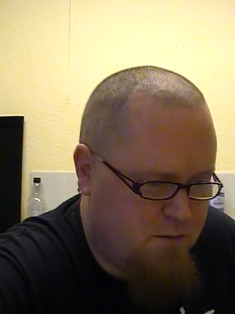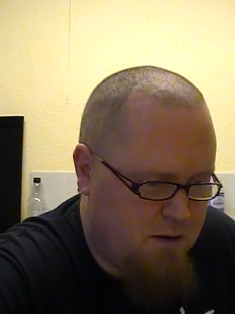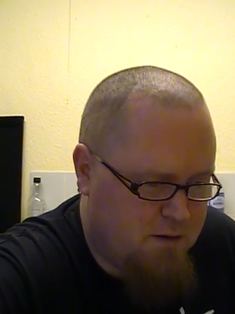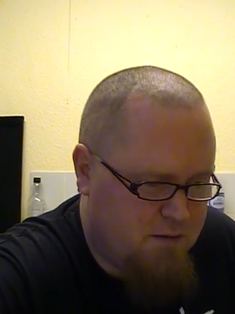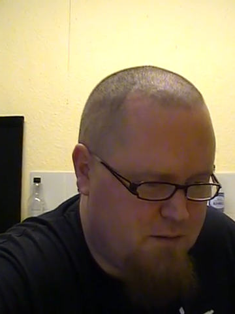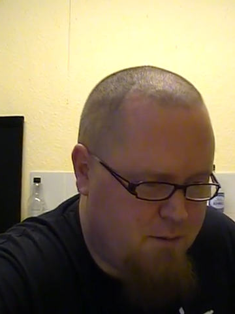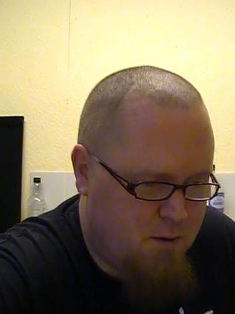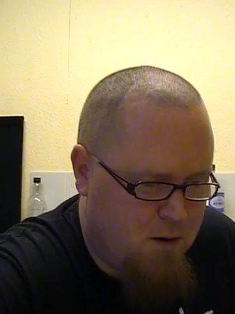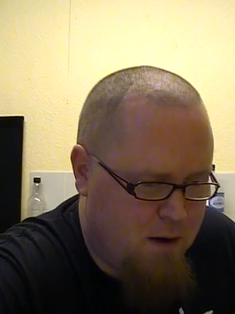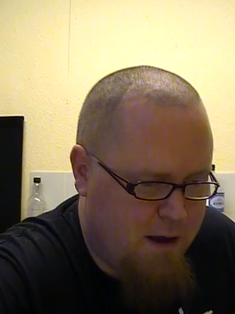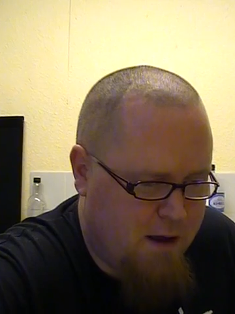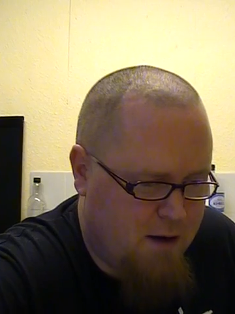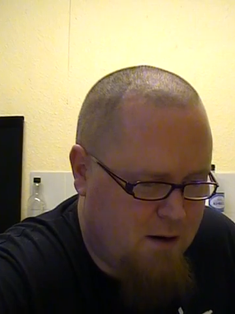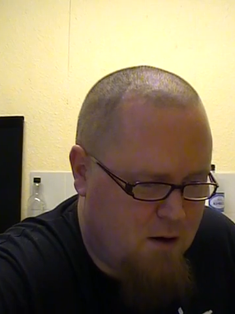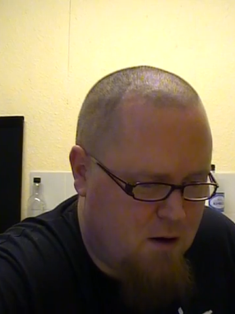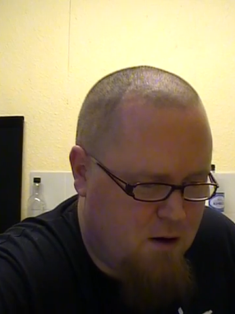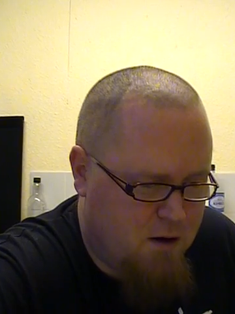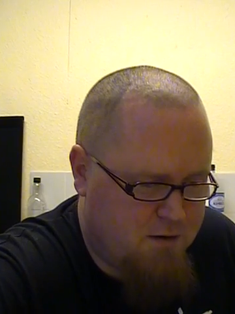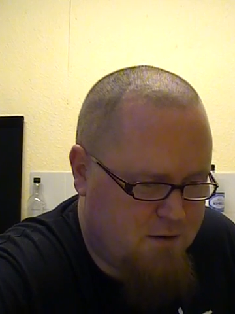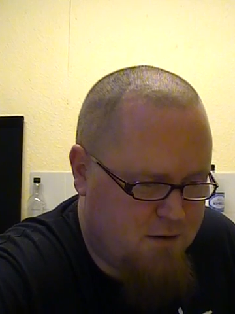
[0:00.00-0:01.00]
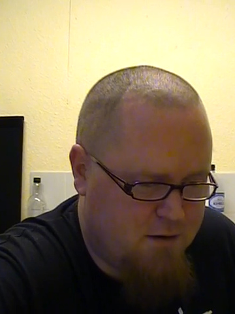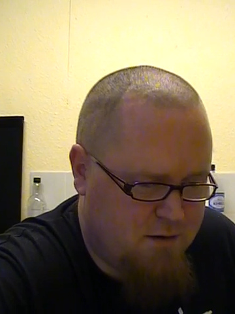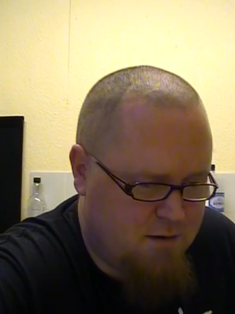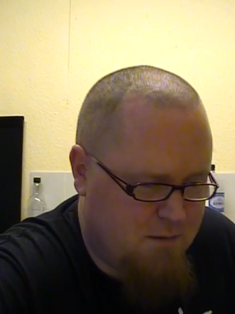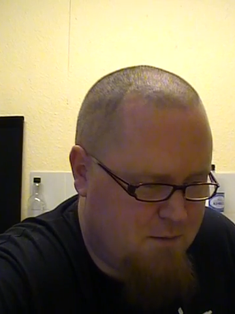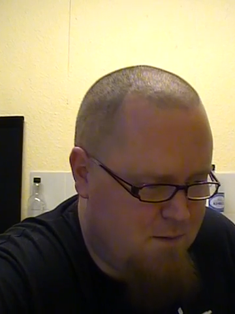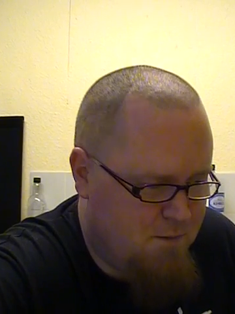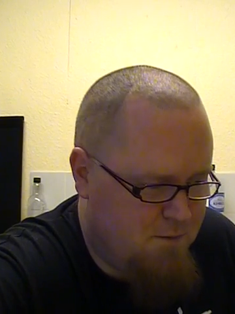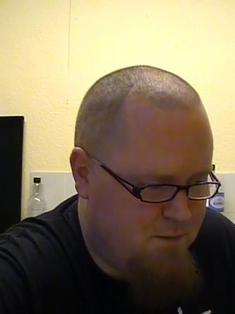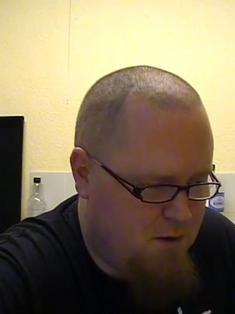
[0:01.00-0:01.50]
plus a pint glass and
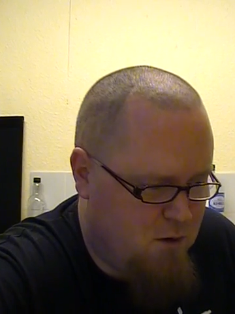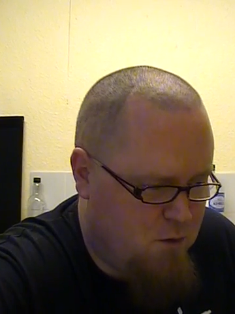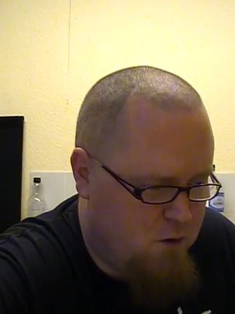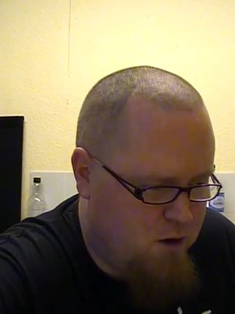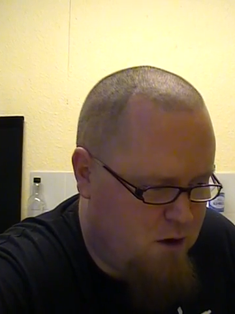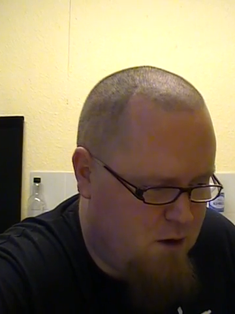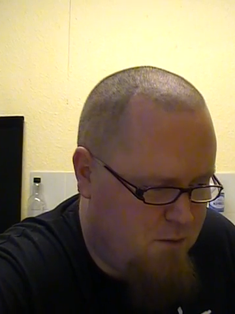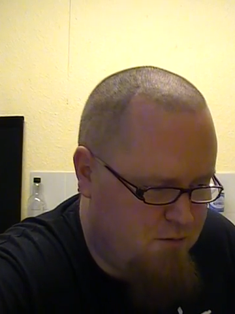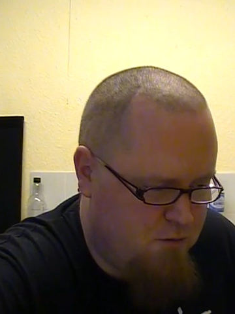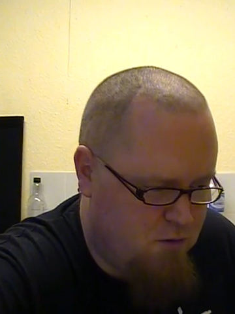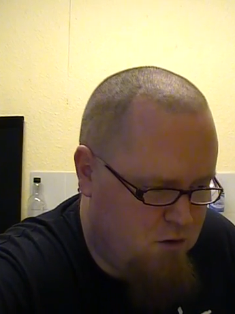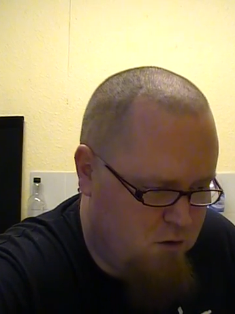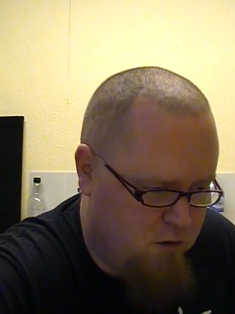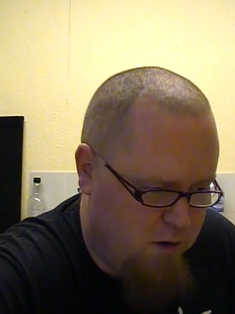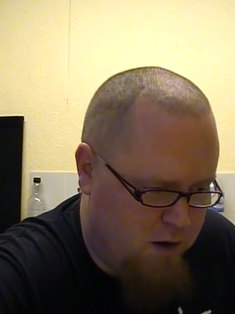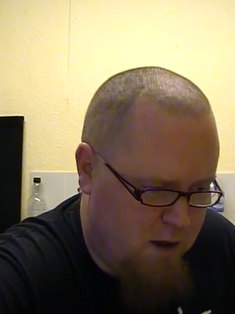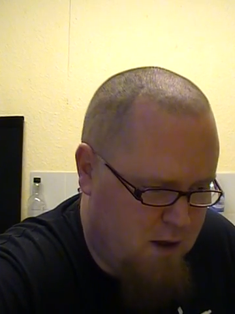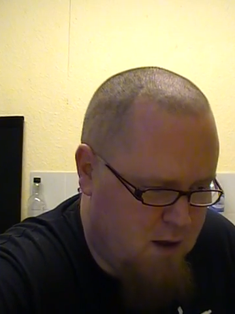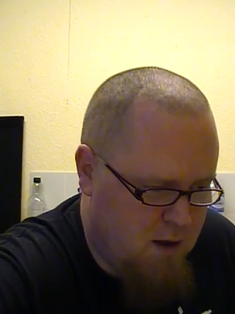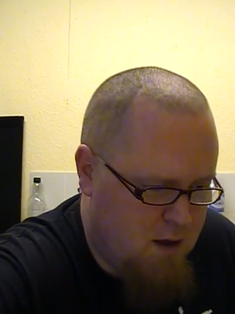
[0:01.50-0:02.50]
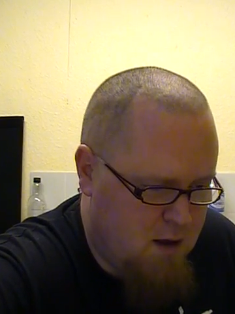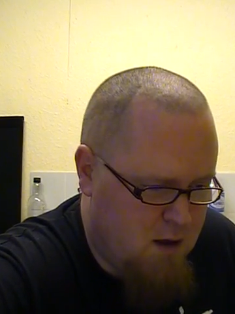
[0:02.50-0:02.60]
some info on our brewery.